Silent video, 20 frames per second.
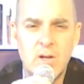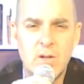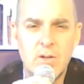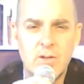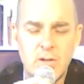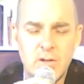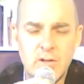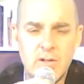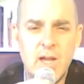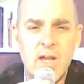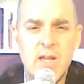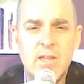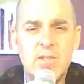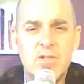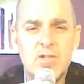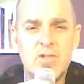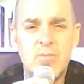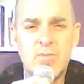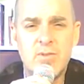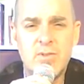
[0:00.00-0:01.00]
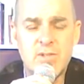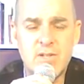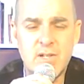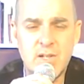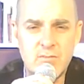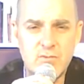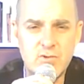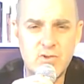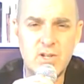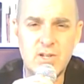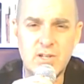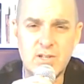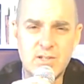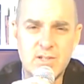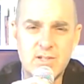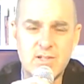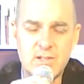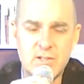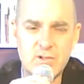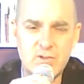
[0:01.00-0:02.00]
The day that you received
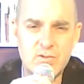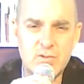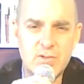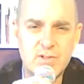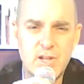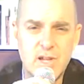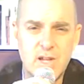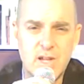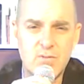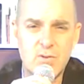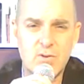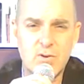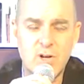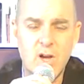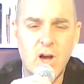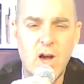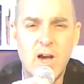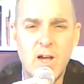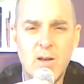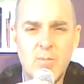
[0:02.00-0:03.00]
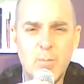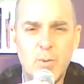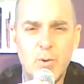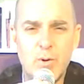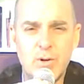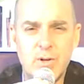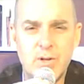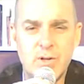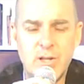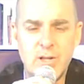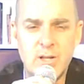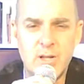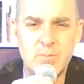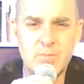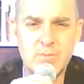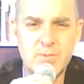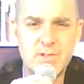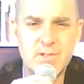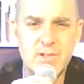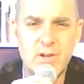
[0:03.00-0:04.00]
Jesus as your Savior, God put
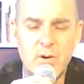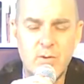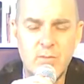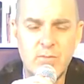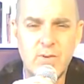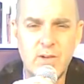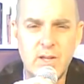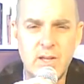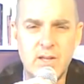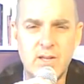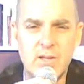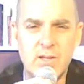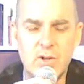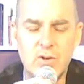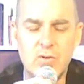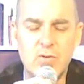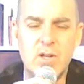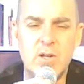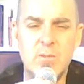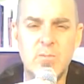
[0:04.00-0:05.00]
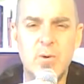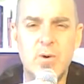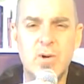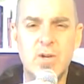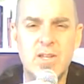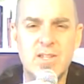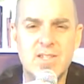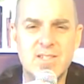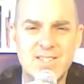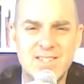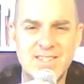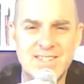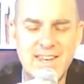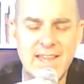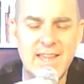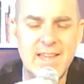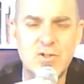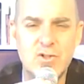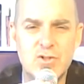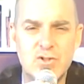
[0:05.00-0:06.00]
Himself into you. He put His
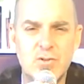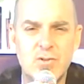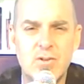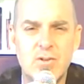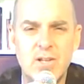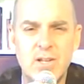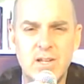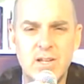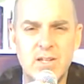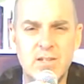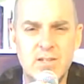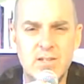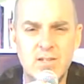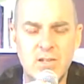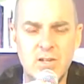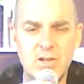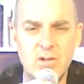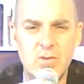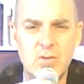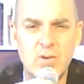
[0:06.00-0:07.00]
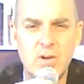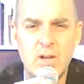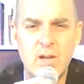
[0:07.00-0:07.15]
nature into you.